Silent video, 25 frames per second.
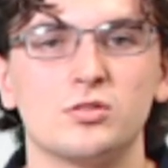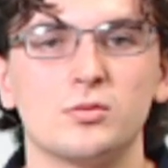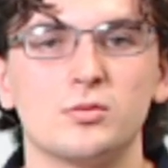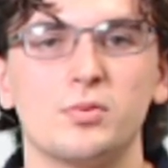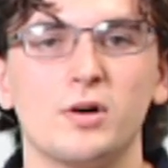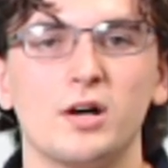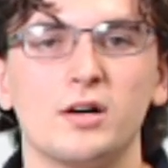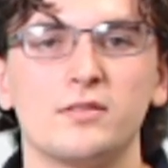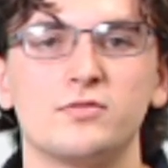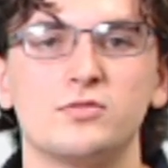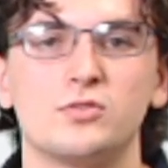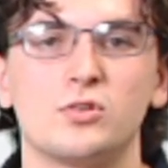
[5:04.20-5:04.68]
to
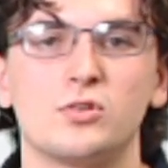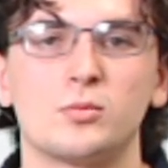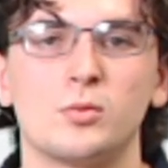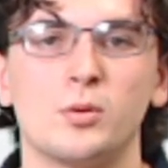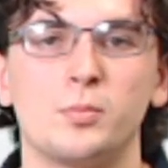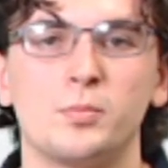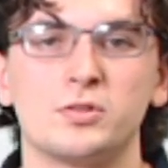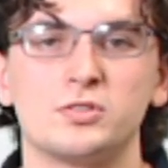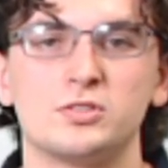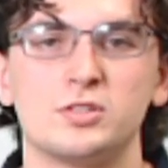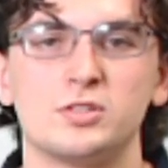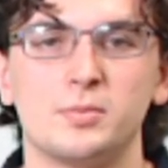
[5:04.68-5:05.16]
above
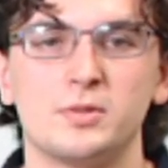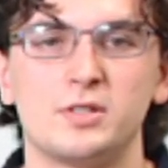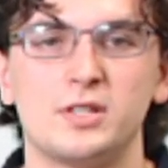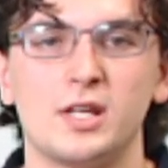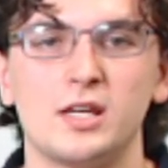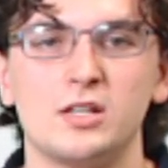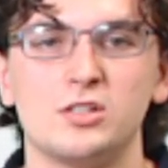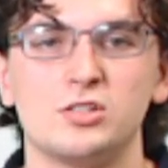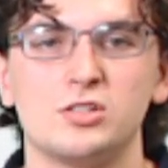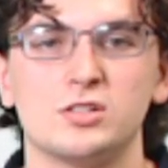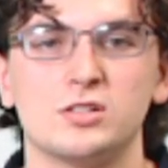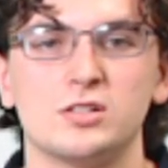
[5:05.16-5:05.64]
normal
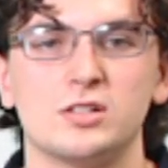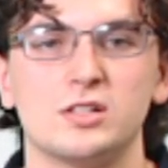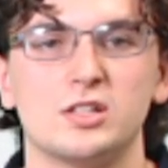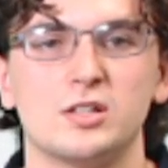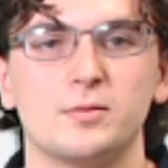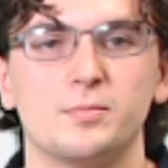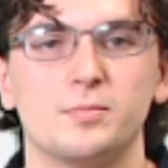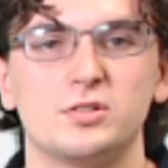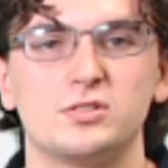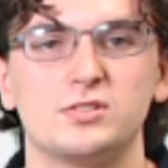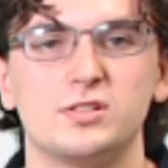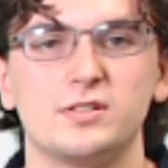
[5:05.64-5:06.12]
precipitation in
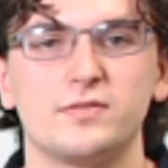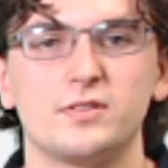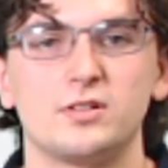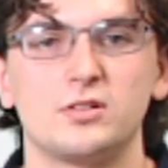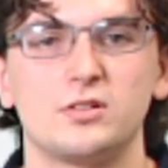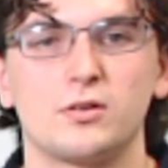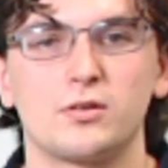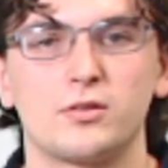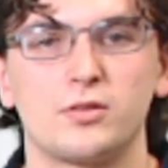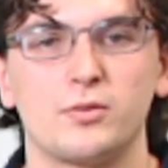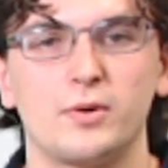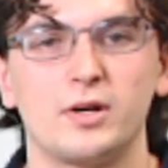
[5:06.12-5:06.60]
the Pacific
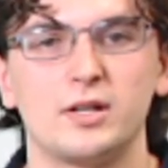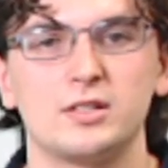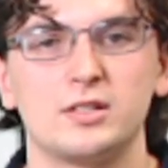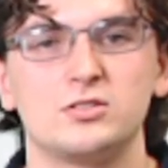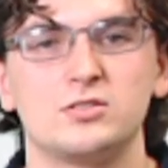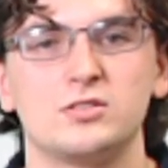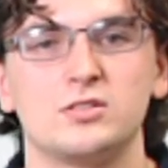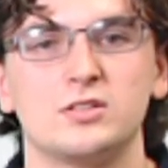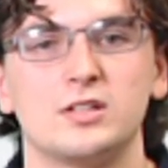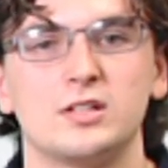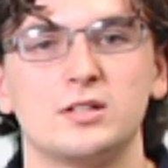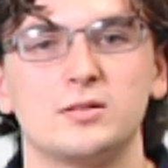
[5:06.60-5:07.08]

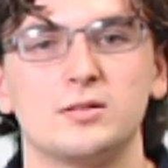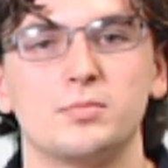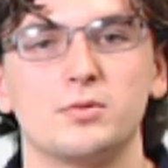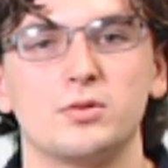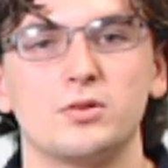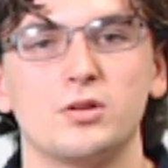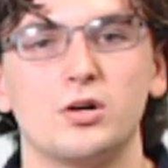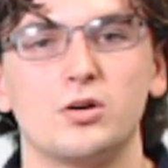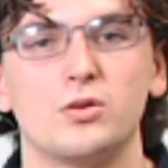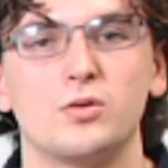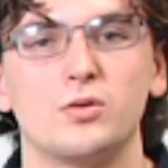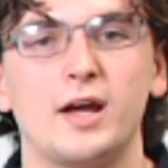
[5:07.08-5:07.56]
Northwest and
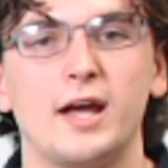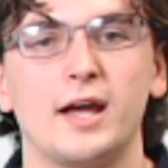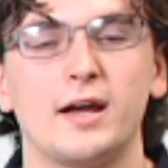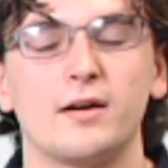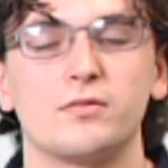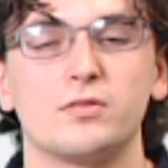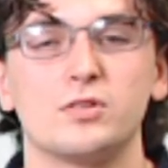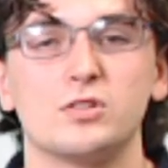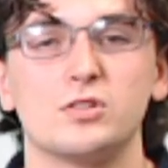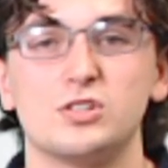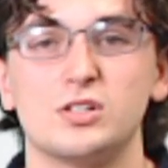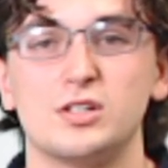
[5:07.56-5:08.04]
below
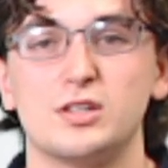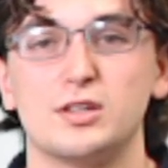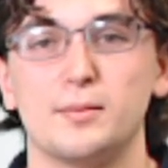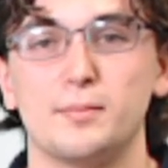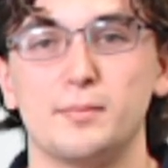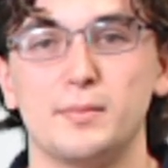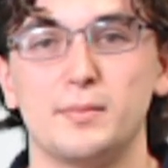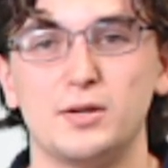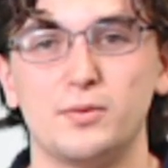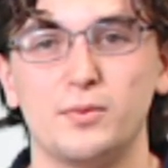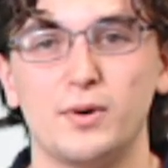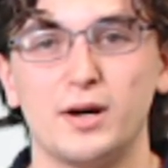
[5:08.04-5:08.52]
average in the
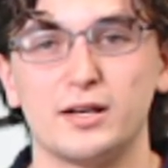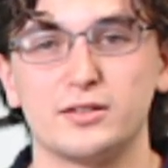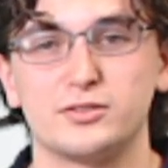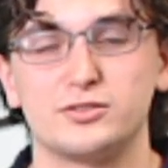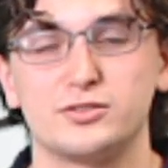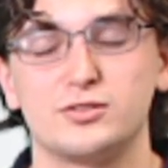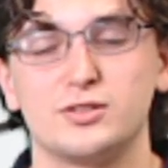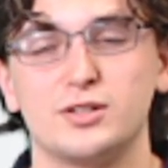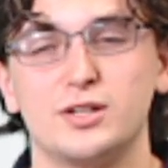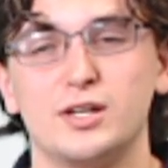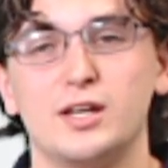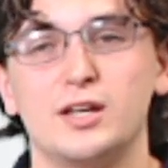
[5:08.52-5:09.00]

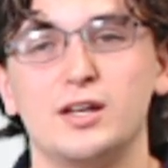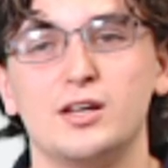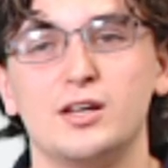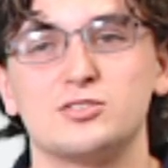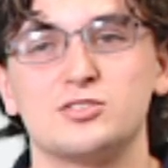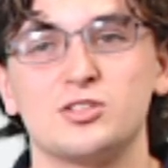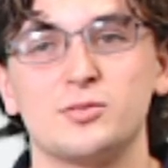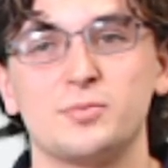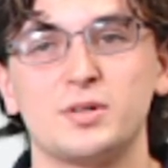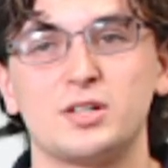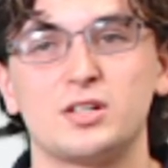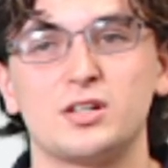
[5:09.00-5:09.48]
Midwest.
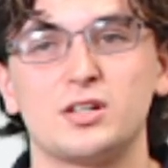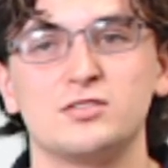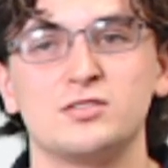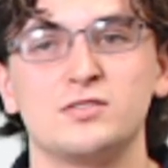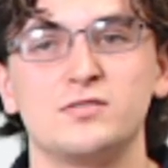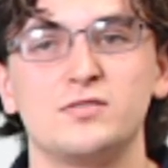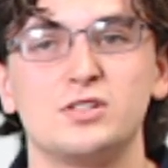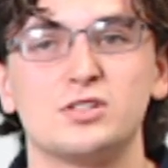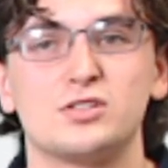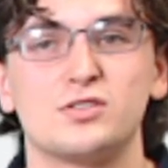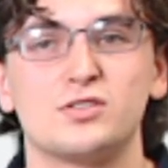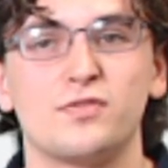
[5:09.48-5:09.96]
So because
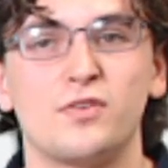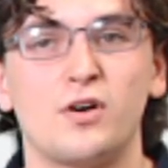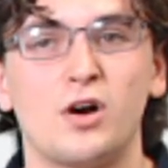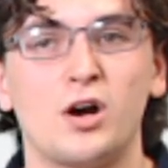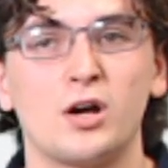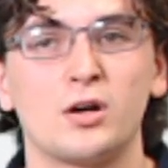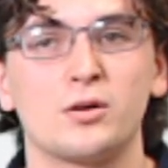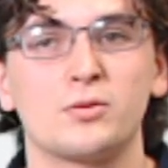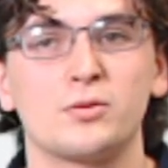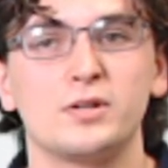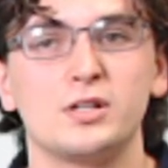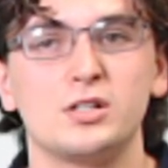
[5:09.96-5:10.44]
of these
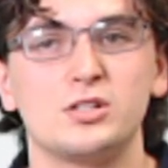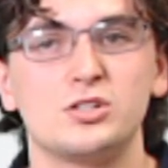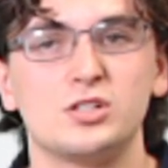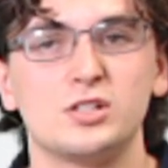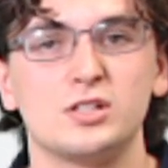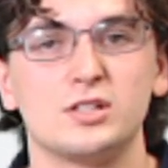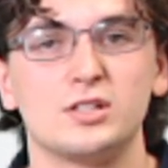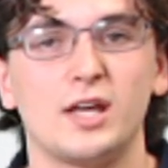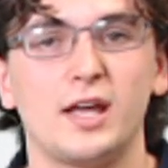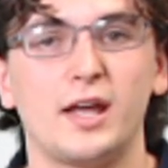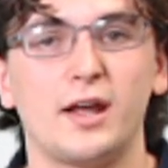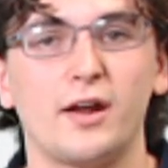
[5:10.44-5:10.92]

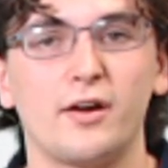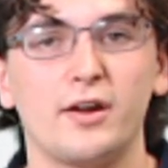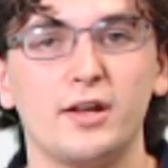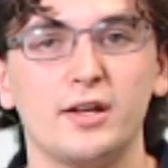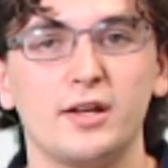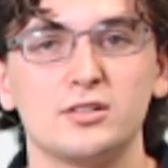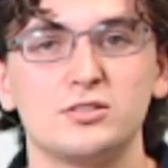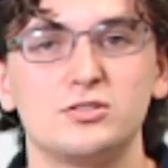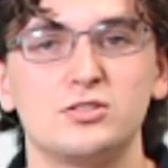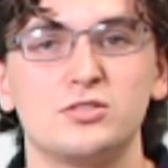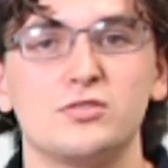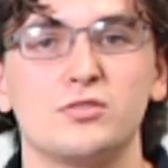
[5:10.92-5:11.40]
far-reaching
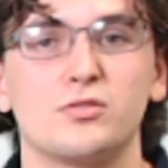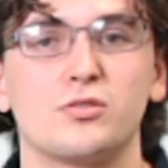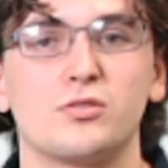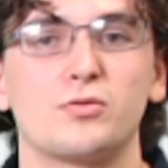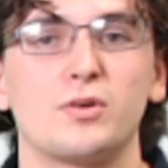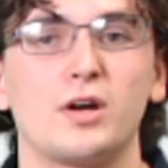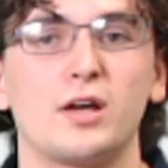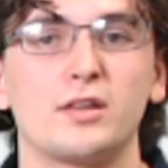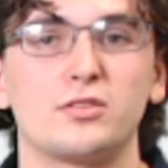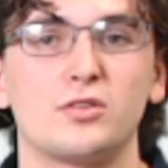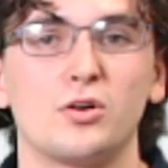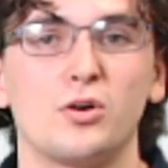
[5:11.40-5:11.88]
areas
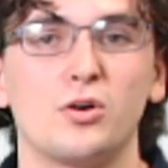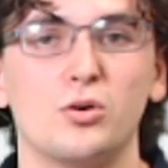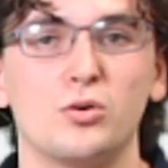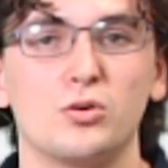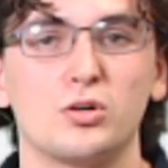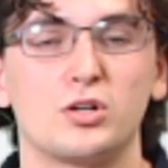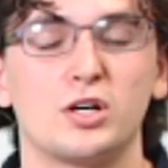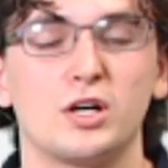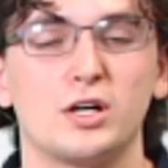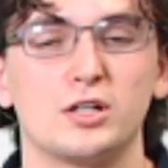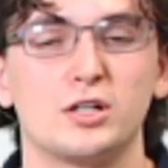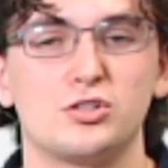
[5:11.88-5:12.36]
throughout the
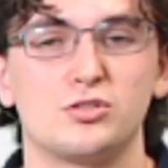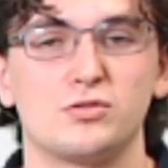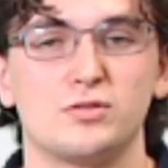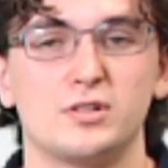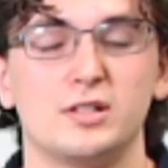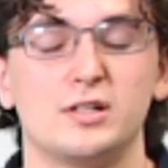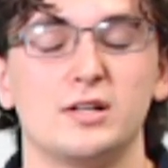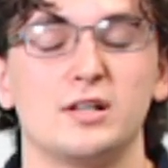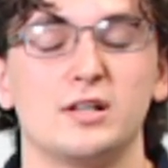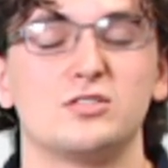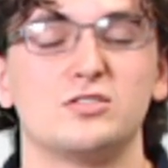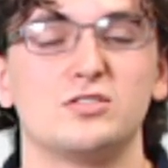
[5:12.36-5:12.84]
whole
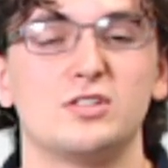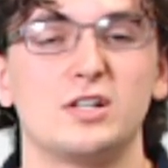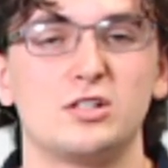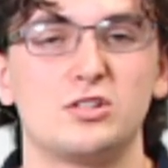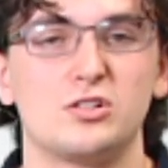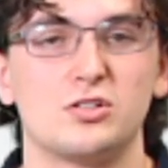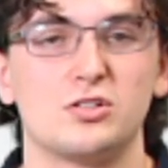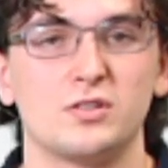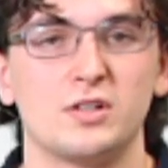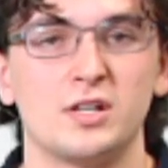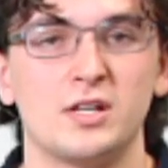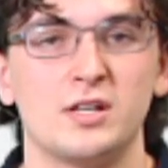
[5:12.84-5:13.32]
country,
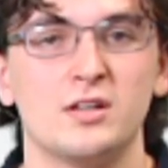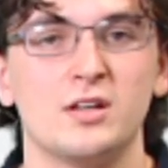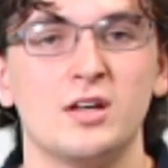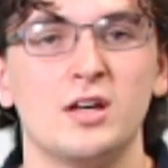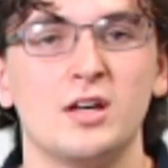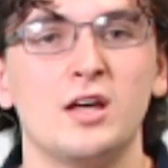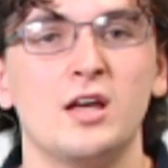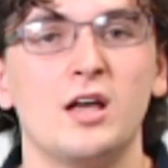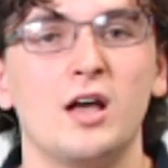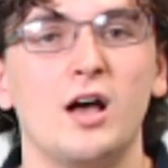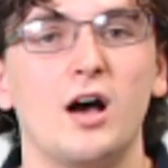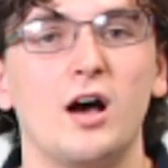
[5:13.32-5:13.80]
essentially,
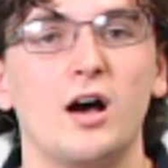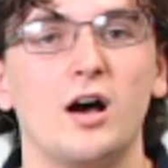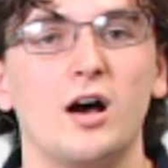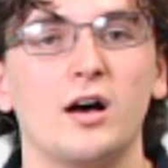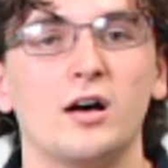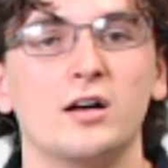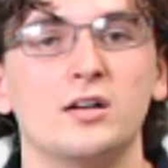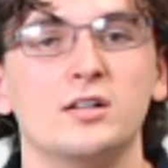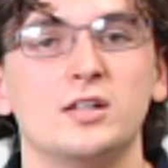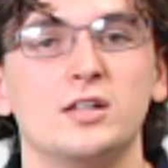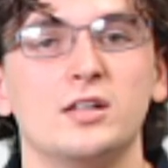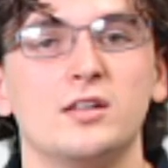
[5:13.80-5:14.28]

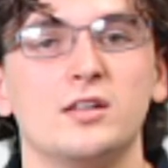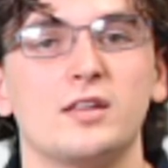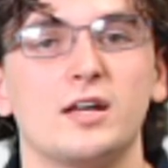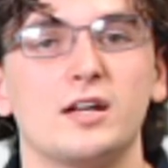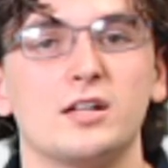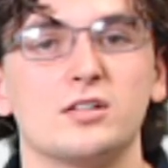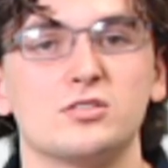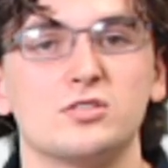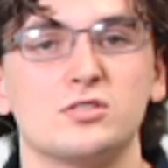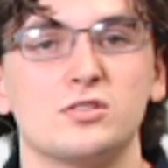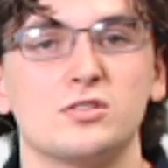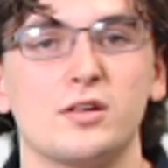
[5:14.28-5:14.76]

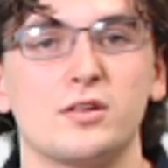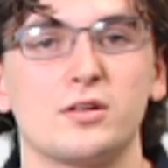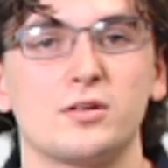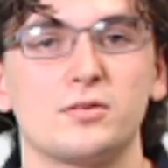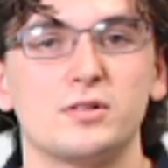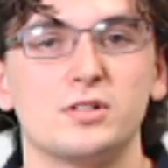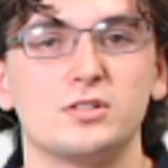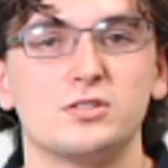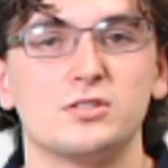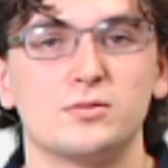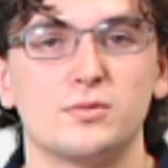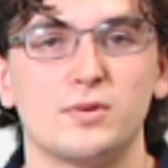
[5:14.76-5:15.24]
That is another
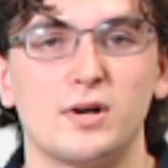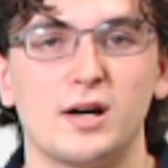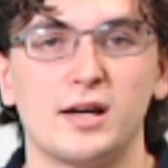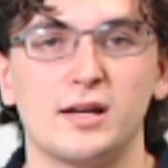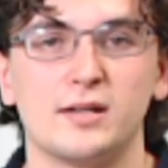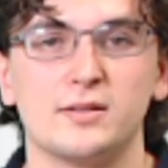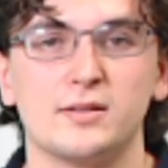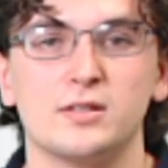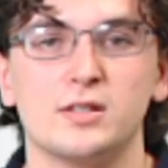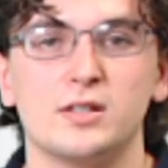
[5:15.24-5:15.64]
reason why